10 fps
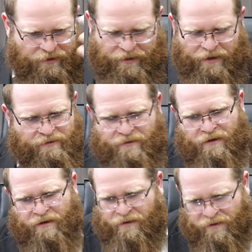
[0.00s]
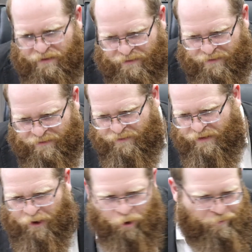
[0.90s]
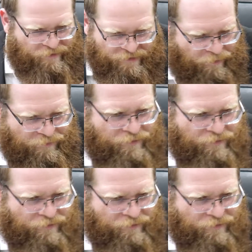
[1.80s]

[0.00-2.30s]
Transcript: that really opens up